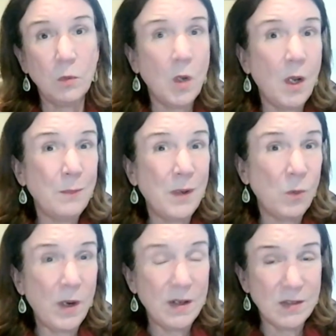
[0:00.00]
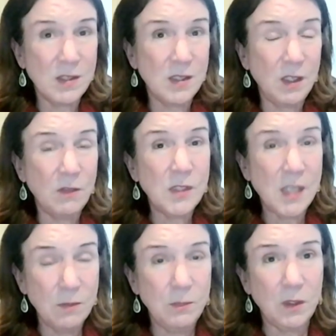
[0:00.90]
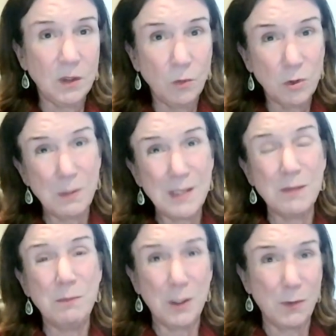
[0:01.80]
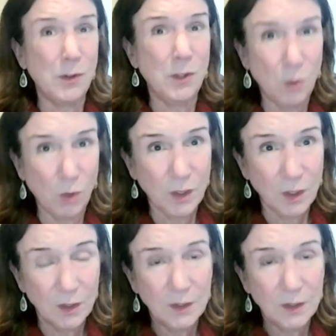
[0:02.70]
Wuhan, by the way, is a city of 10 million, which makes it bigger than New York.